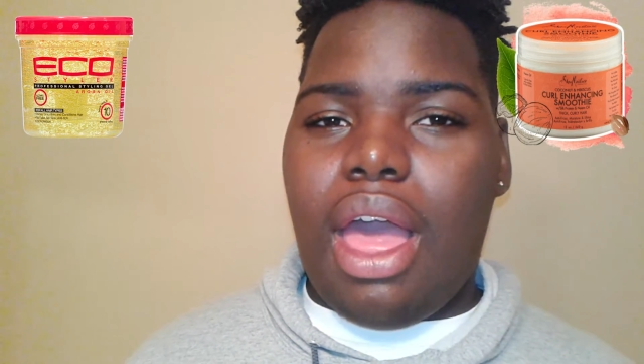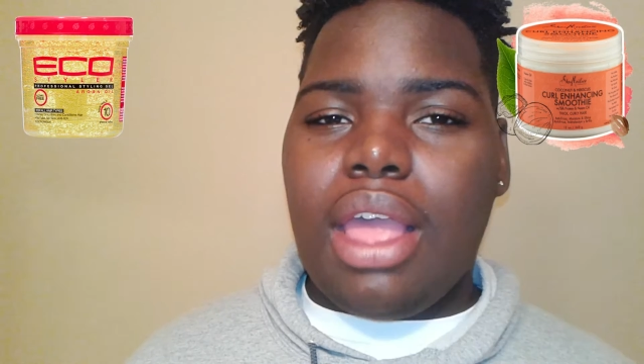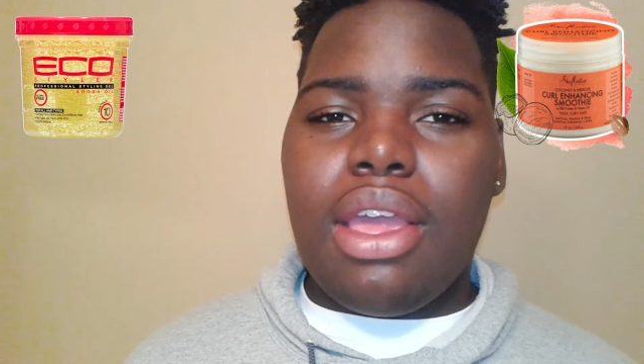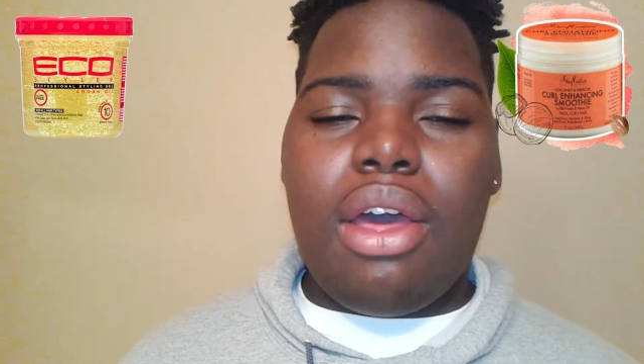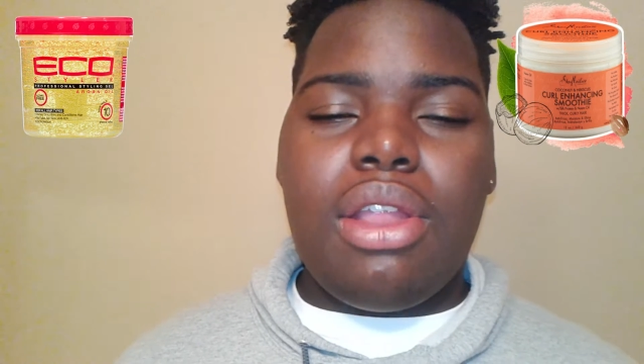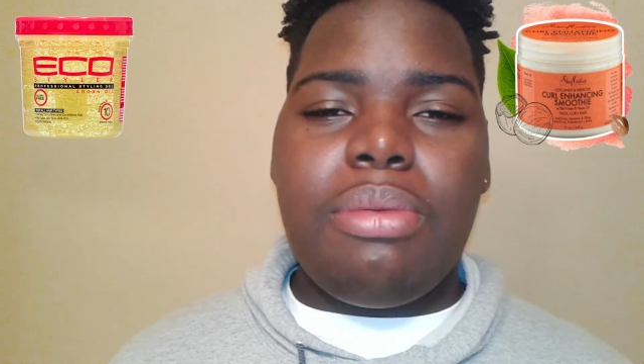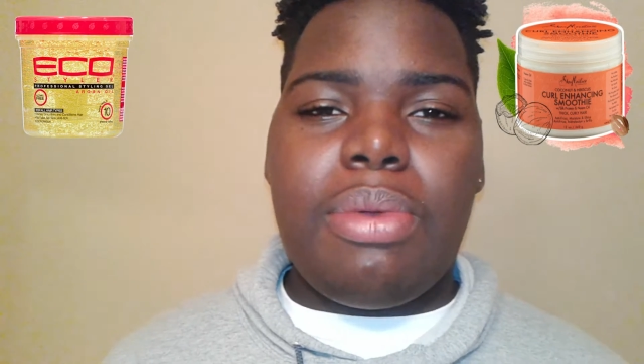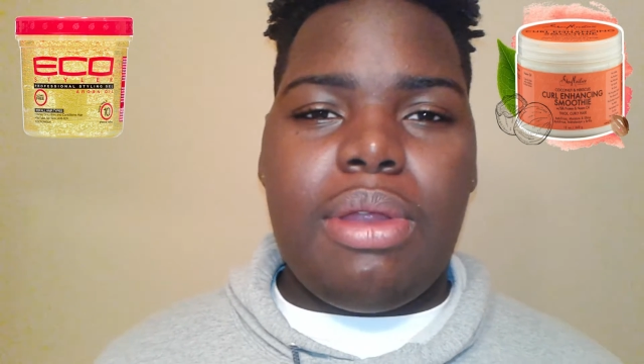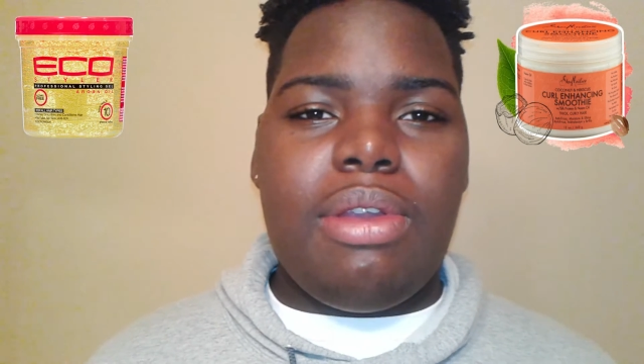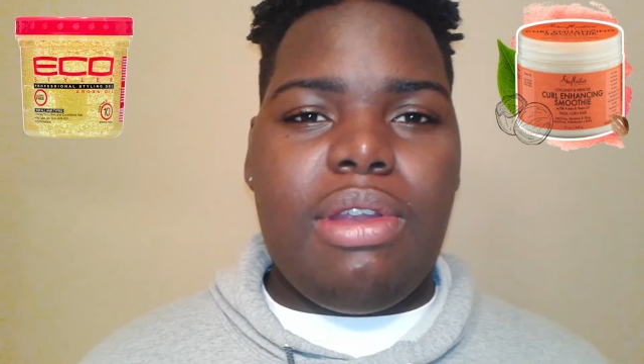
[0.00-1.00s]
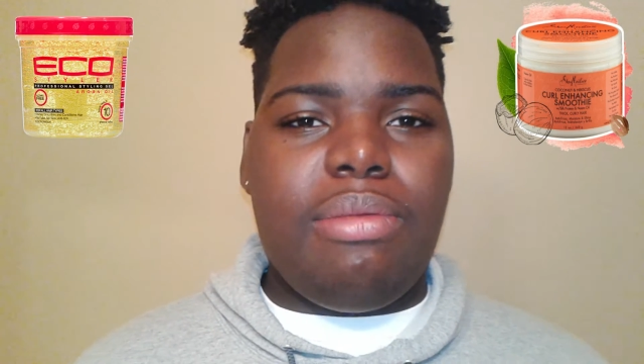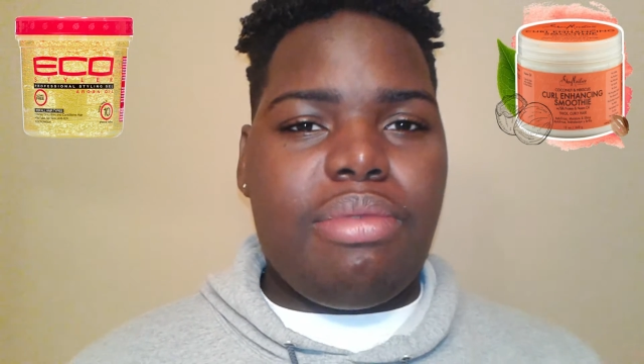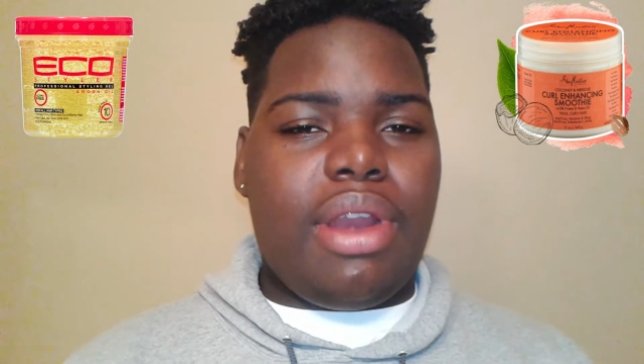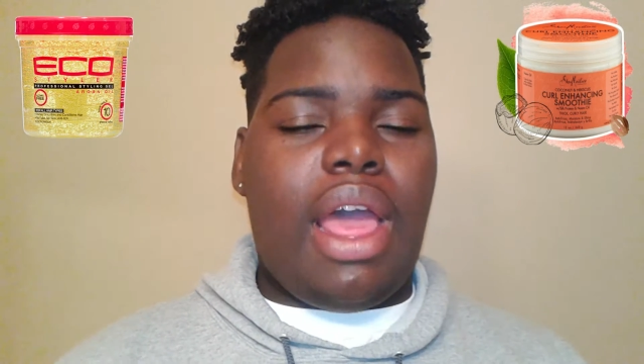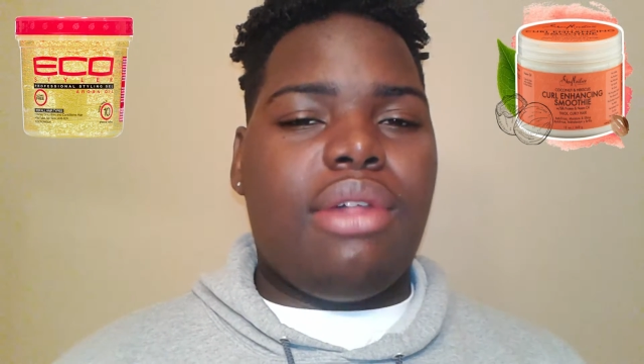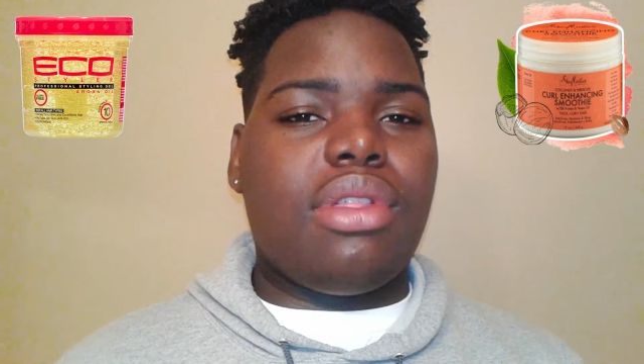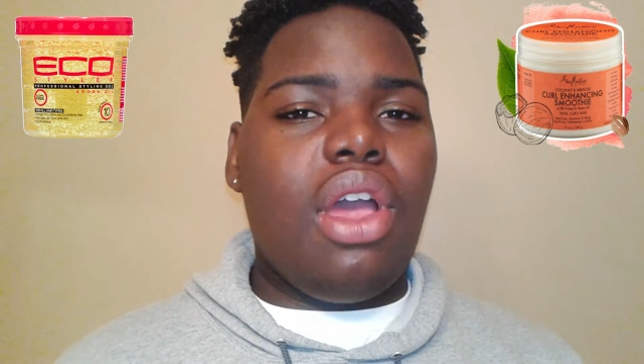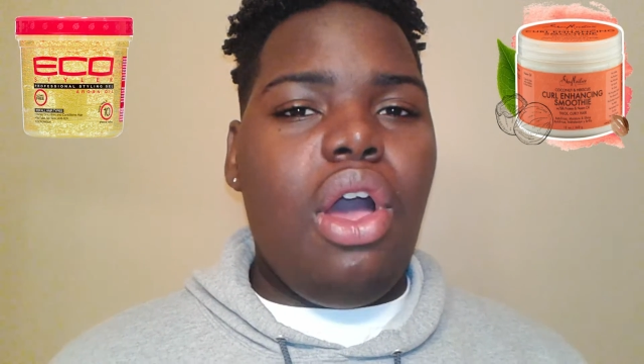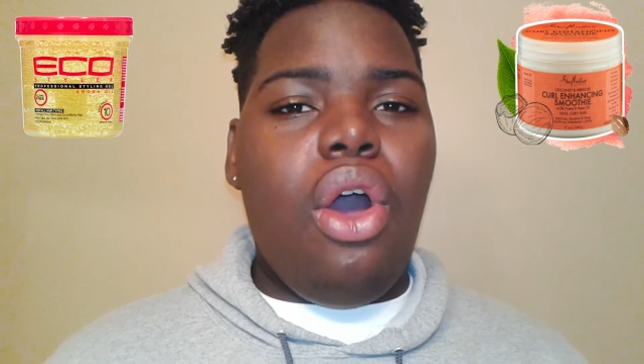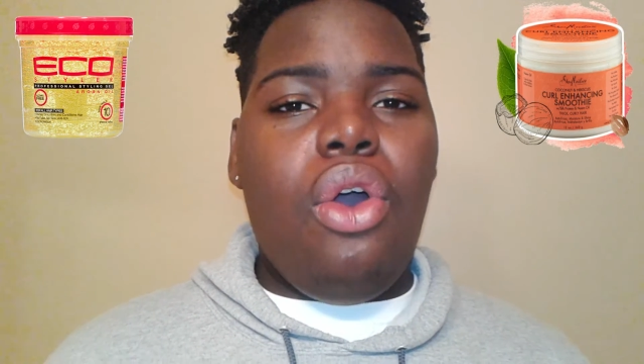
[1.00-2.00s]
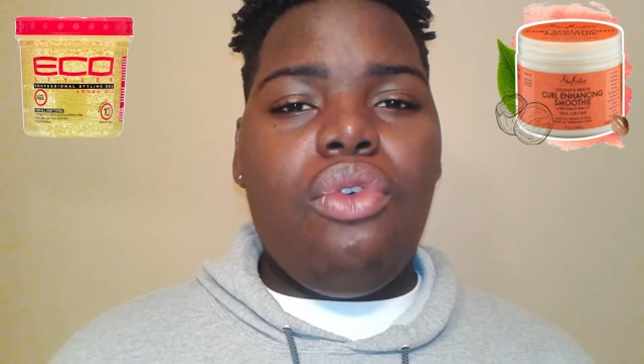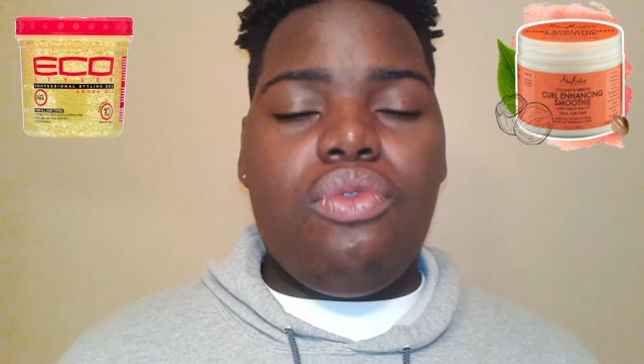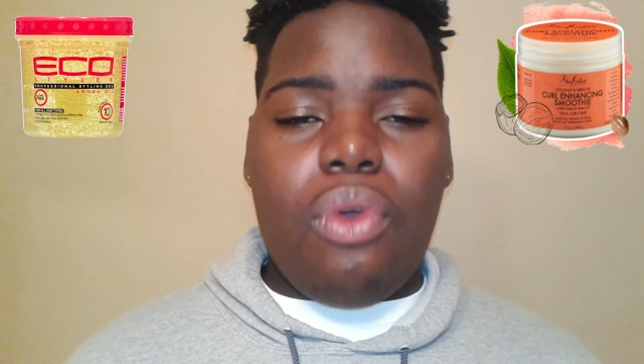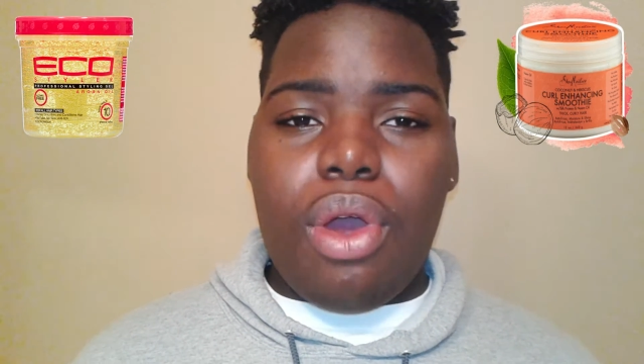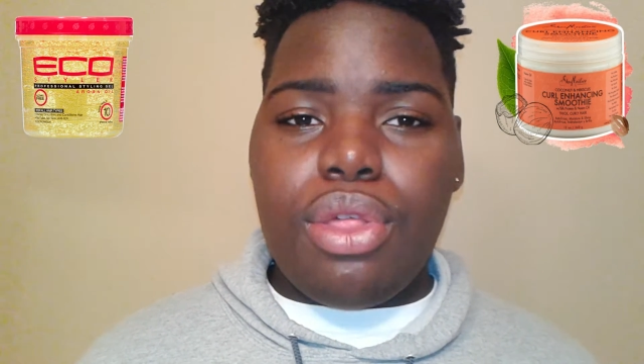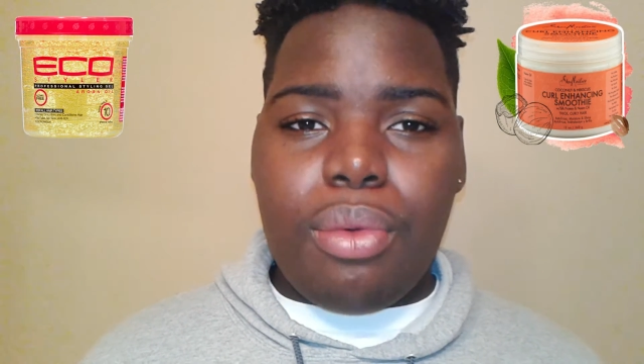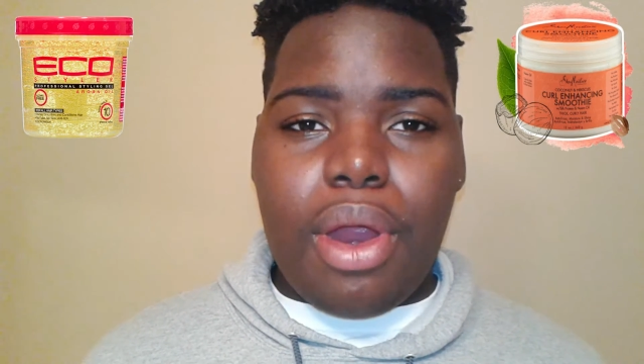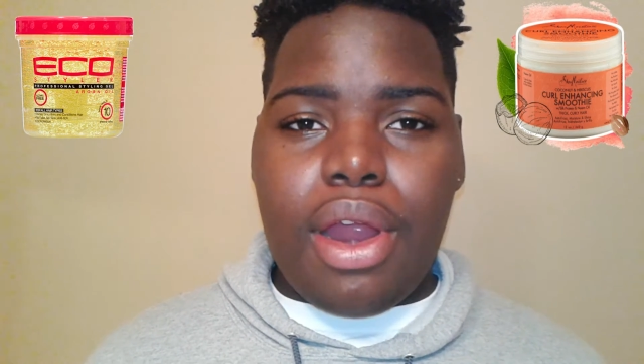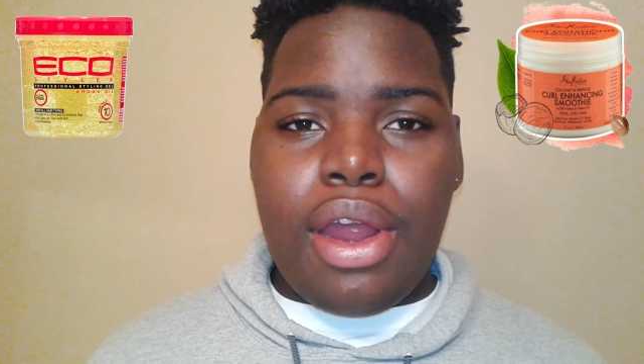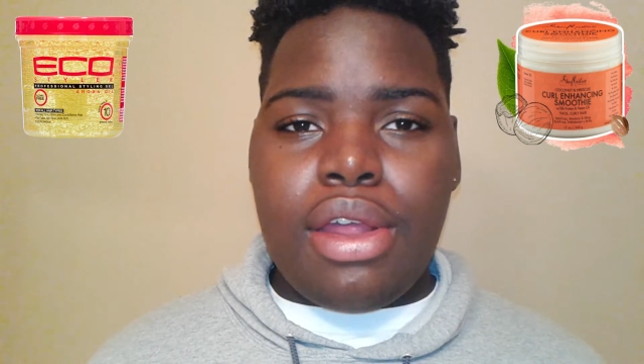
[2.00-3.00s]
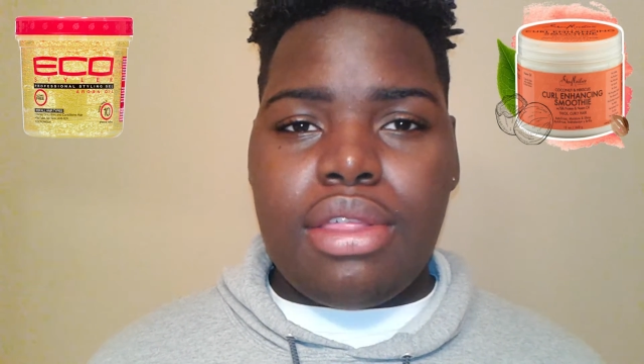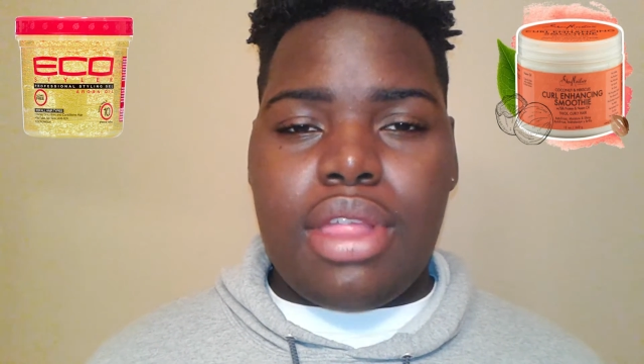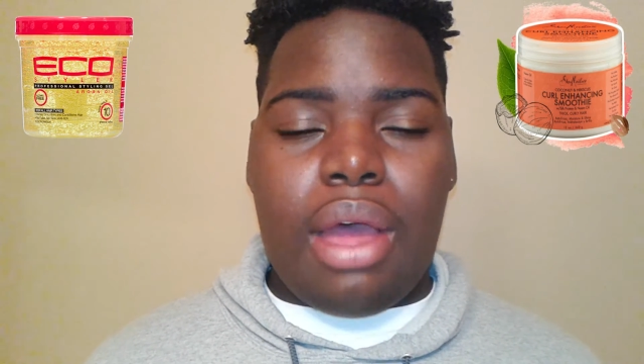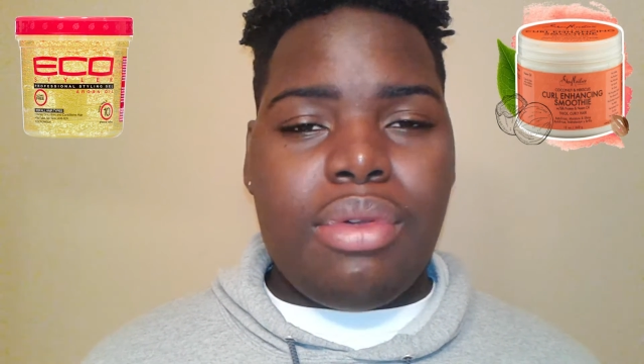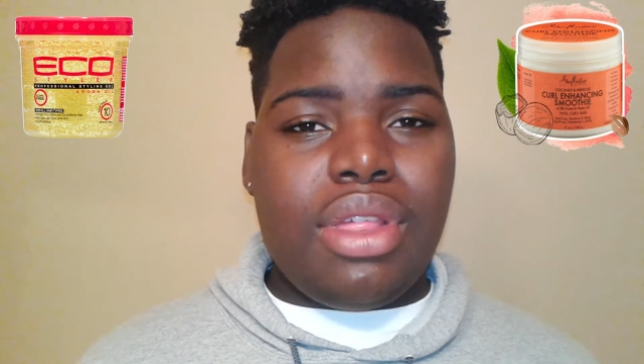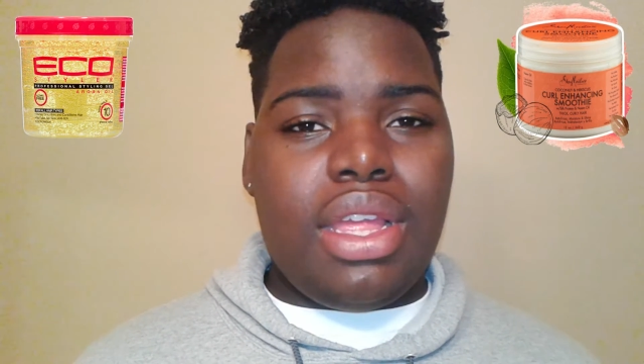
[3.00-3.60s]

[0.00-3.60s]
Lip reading: can only pronounce 4 of the words that was